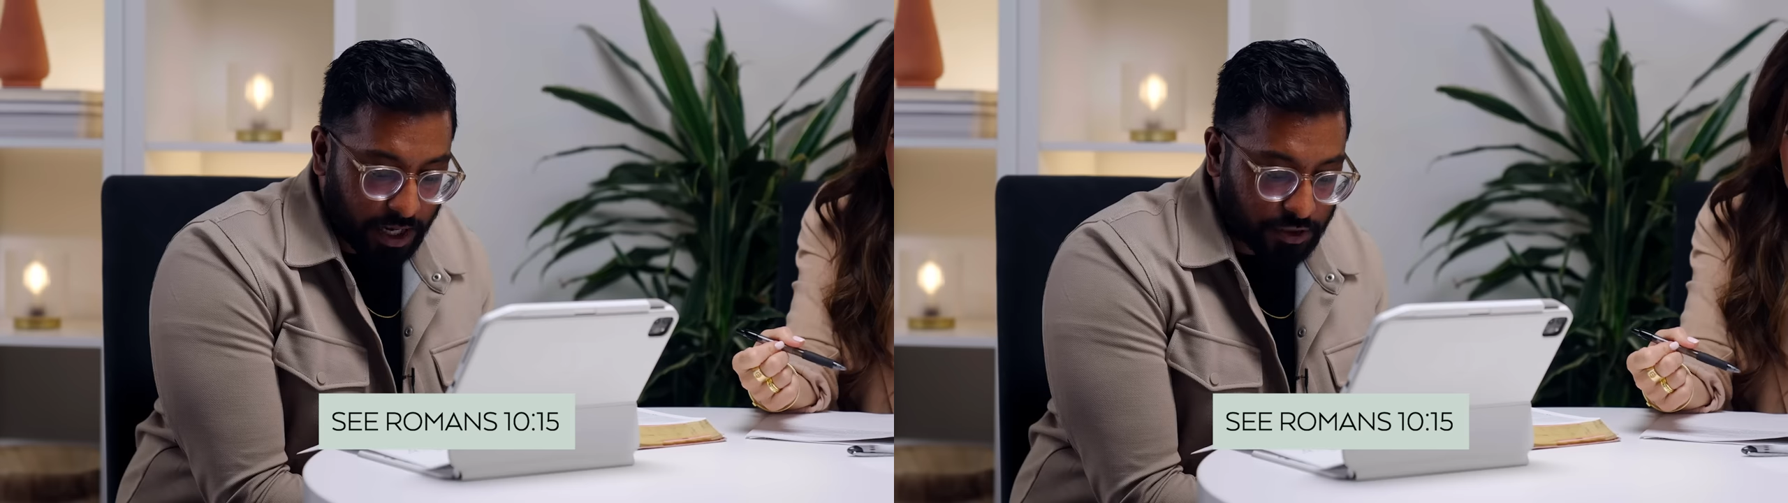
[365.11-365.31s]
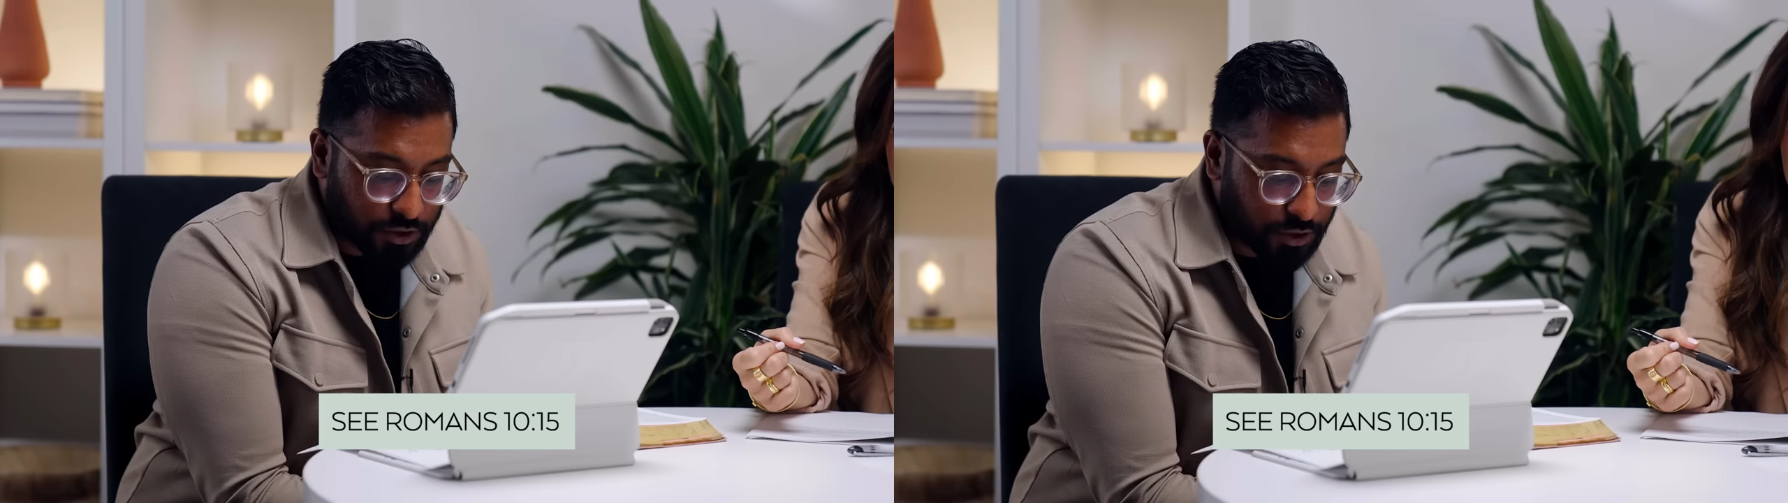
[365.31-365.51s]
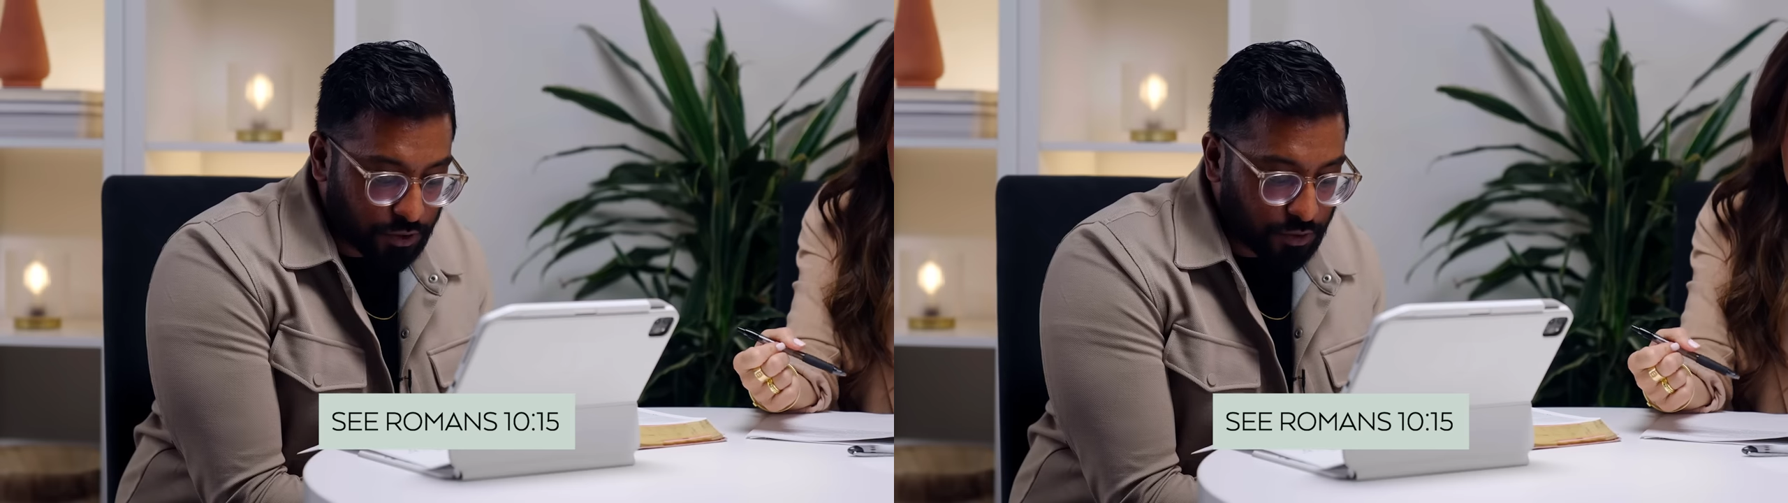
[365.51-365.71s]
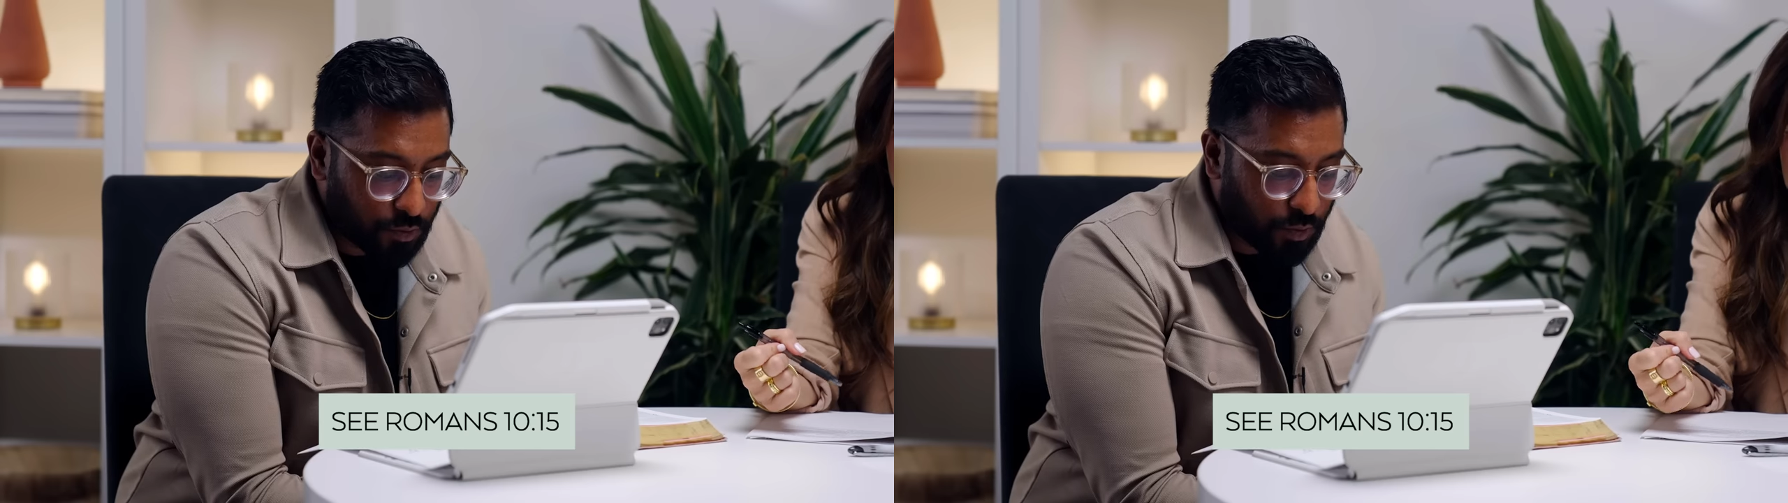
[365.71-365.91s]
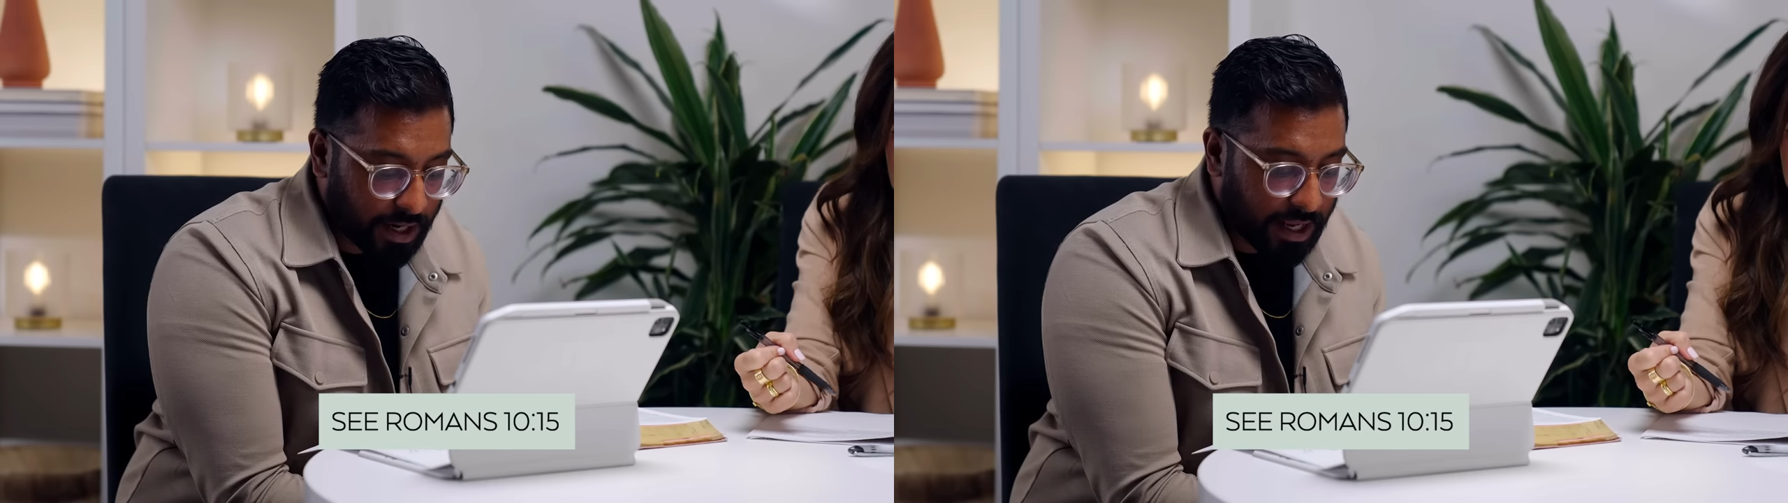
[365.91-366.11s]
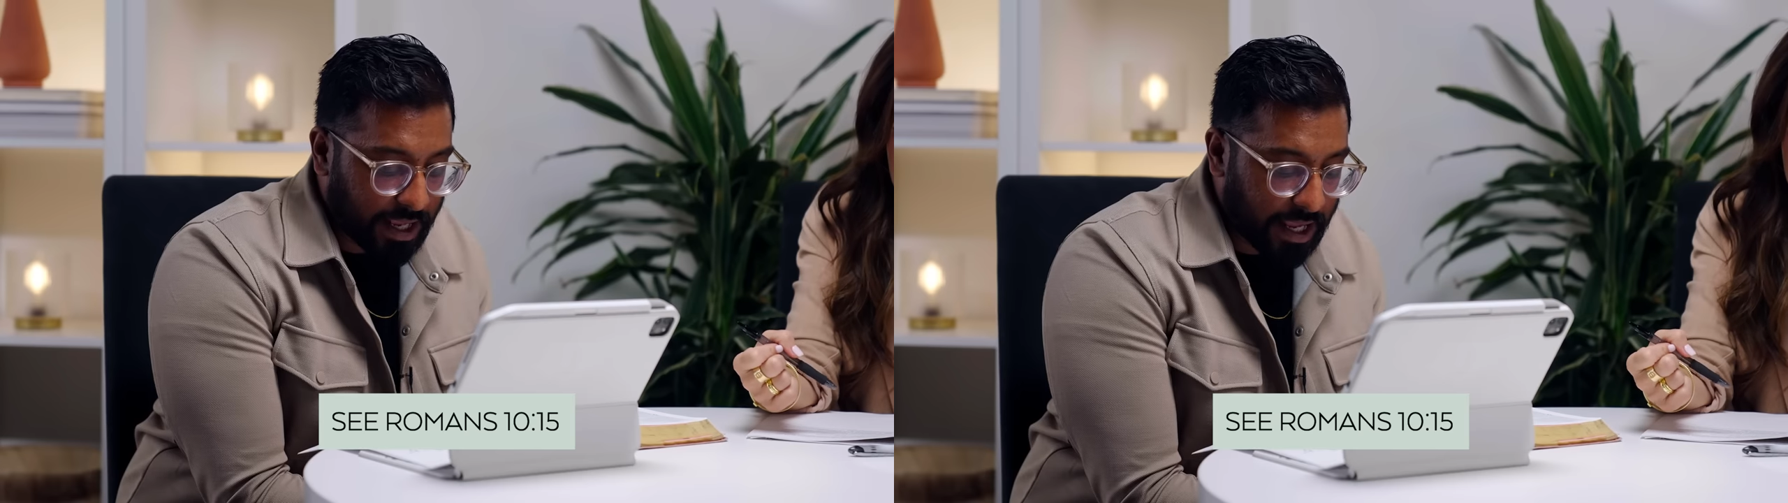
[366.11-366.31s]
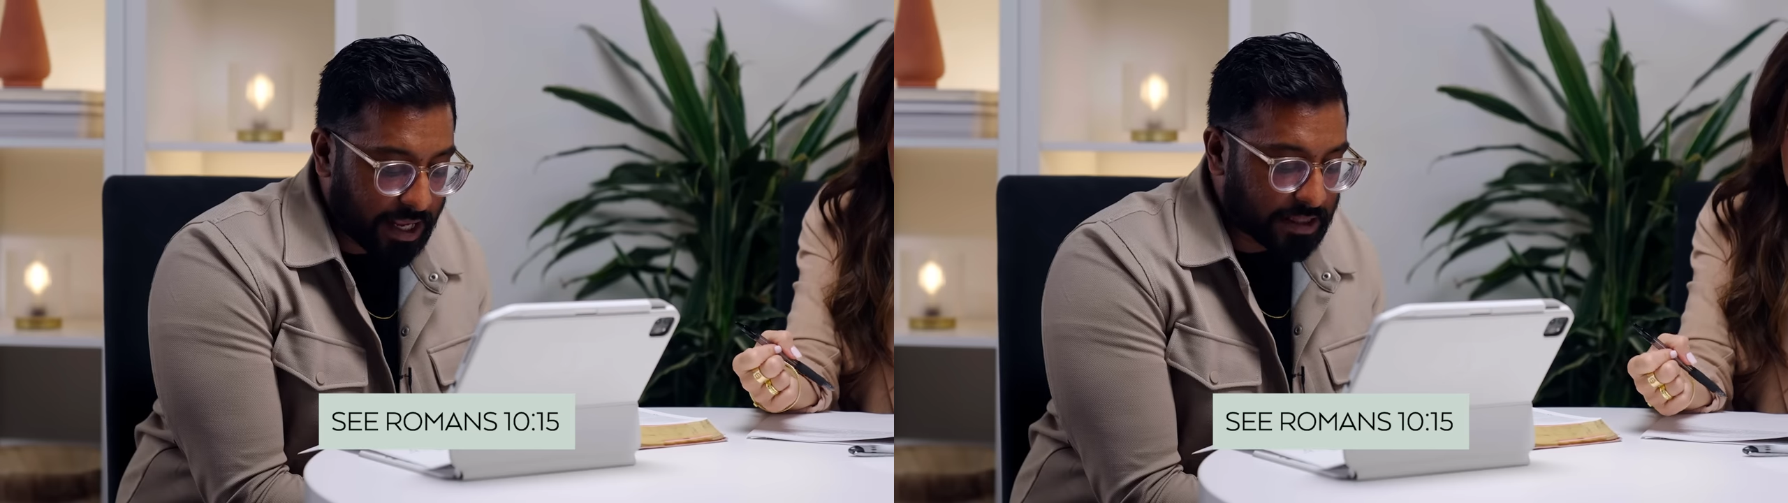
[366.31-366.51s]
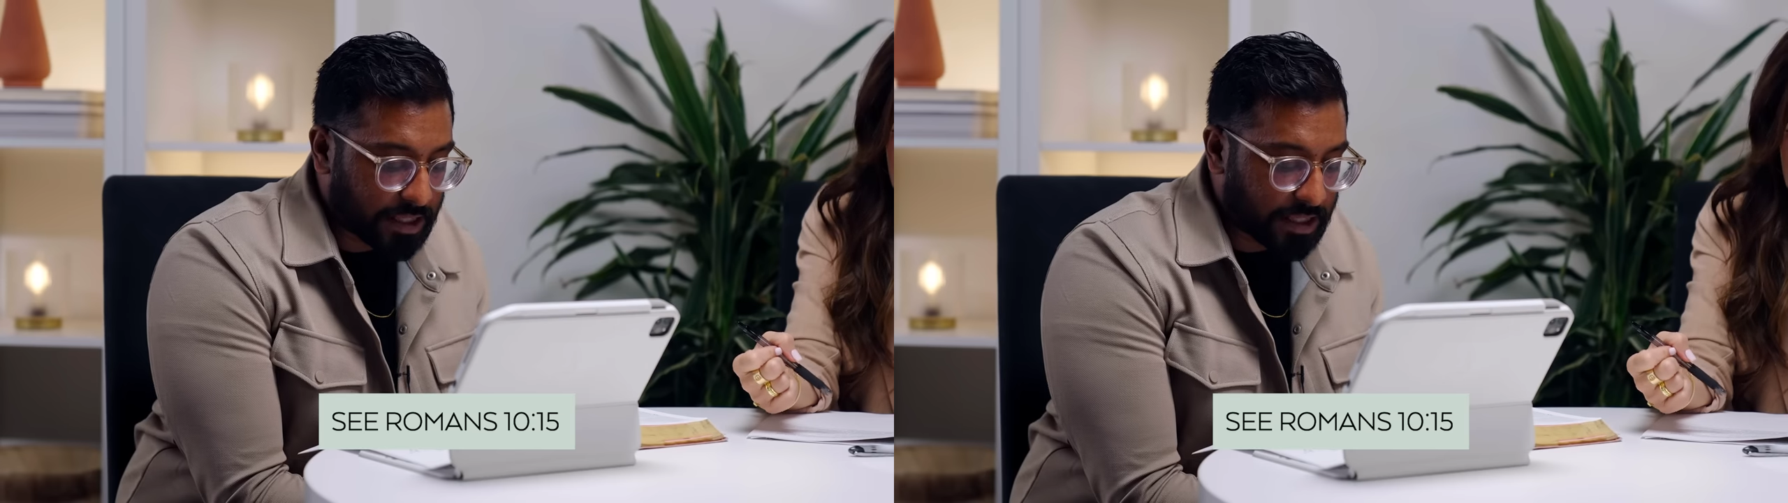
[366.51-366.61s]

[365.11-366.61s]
I do what I hate.